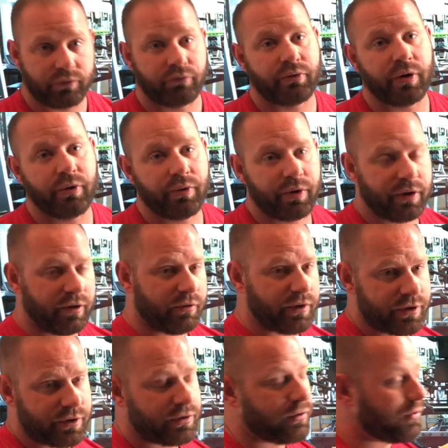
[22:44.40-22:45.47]
growth or
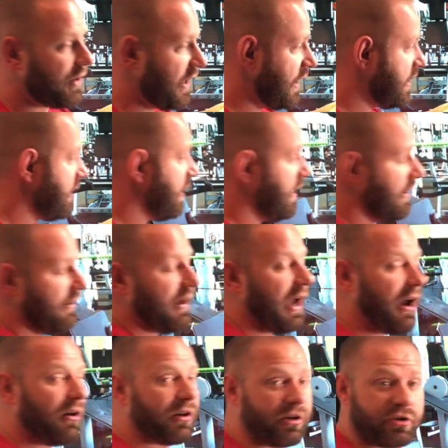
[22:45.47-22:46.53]
strength, and
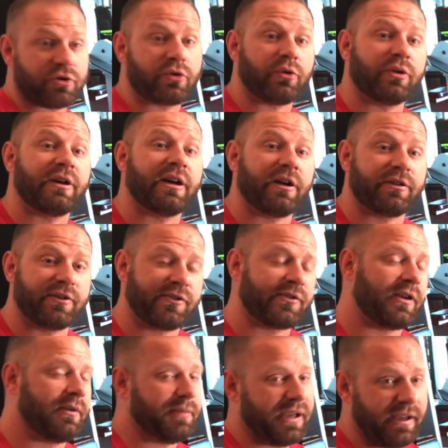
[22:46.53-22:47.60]
how your shoulder health is
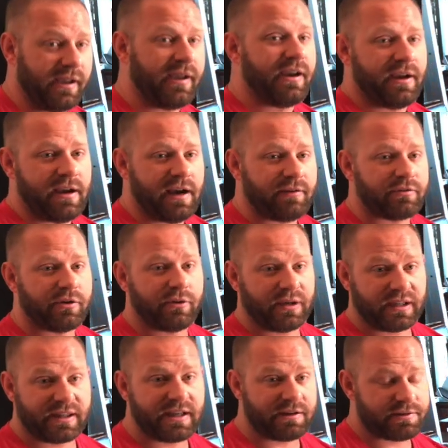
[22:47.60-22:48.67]
going to be after
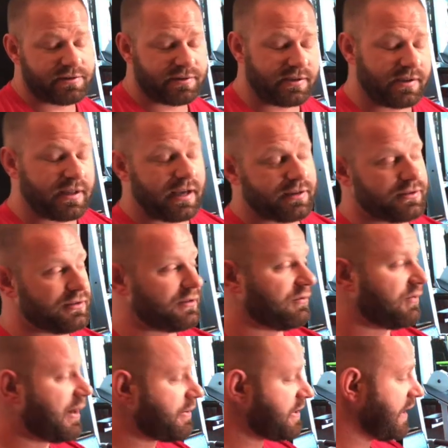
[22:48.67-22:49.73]
doing thousands and thousands of
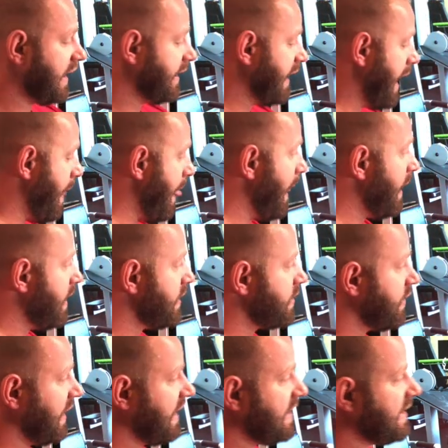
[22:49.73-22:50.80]
reps like that. So
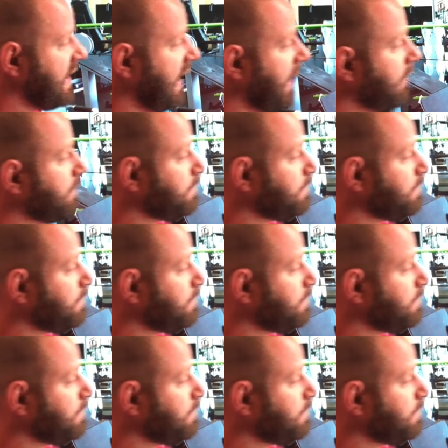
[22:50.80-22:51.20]
we can see